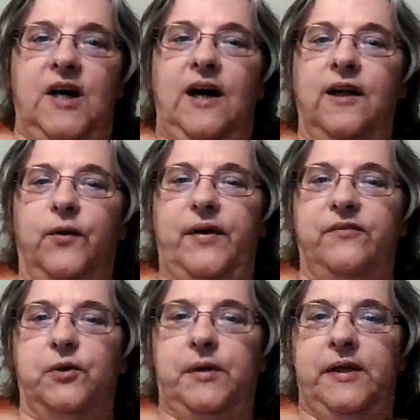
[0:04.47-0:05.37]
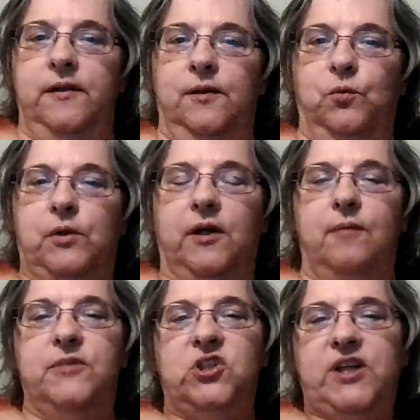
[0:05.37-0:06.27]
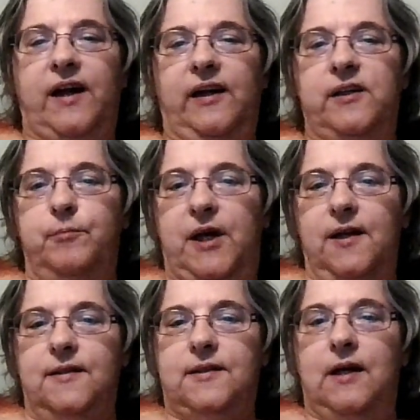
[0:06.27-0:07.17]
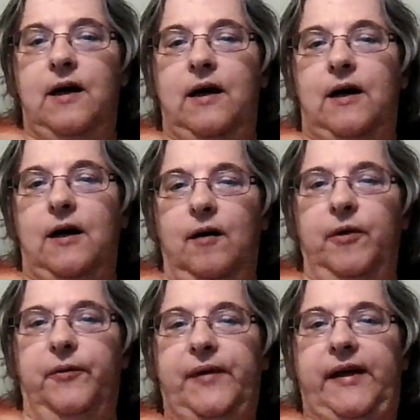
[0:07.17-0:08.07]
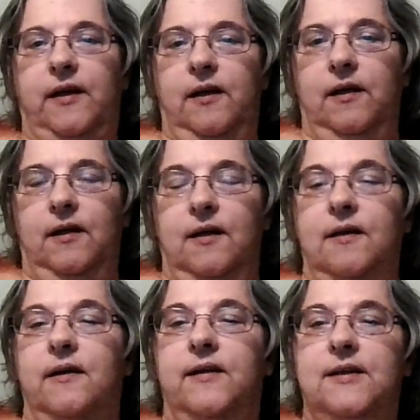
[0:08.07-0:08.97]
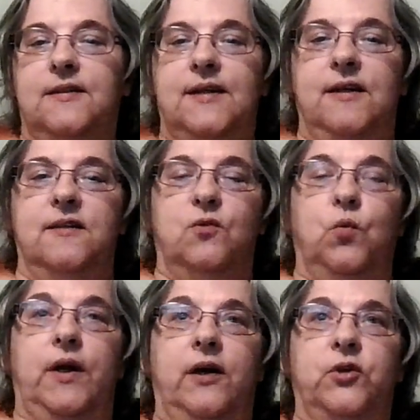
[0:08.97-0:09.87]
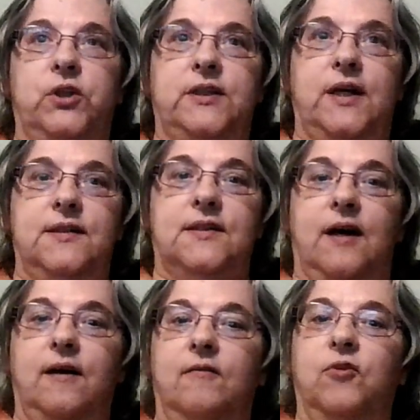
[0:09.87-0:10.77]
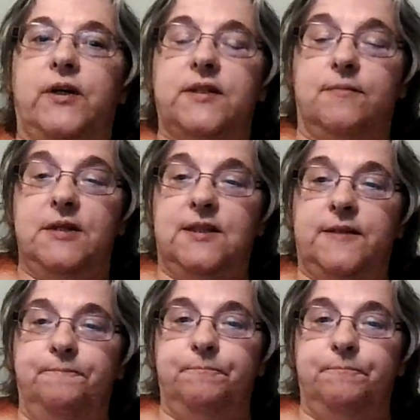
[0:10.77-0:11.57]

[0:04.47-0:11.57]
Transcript: Hello everyone, welcome to Chatelain Makes. I'm Lorraine. This is 100 Days of Christmas.